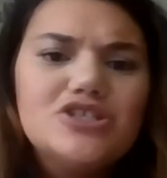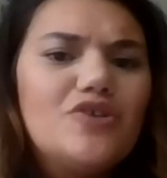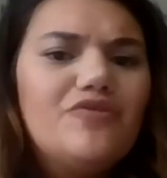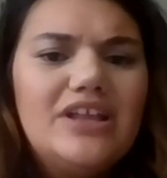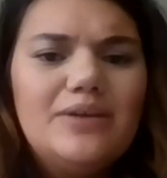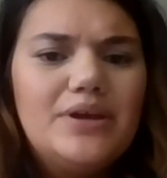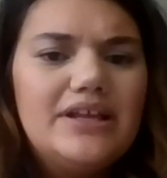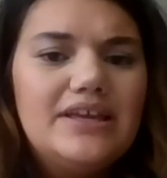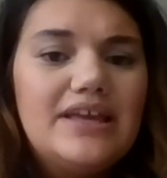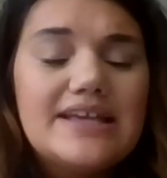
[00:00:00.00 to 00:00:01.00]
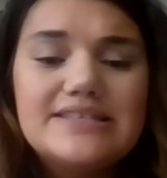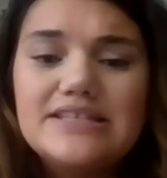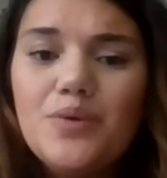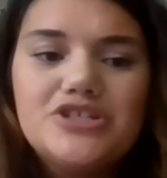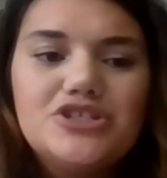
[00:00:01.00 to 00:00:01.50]
So if anybody has
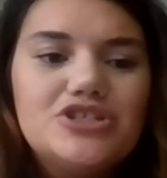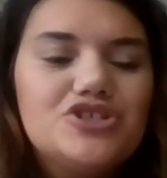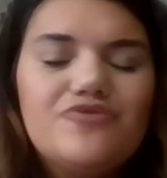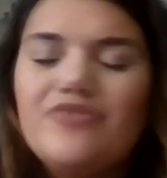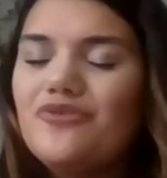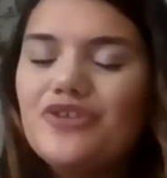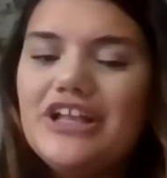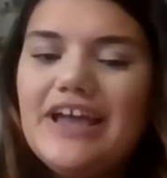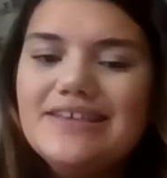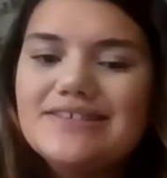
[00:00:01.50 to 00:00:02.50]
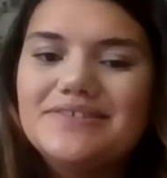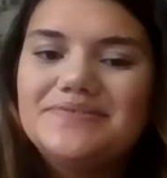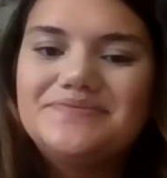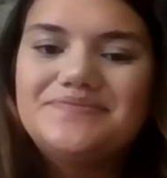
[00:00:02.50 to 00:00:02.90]
any questions, feel free to ask.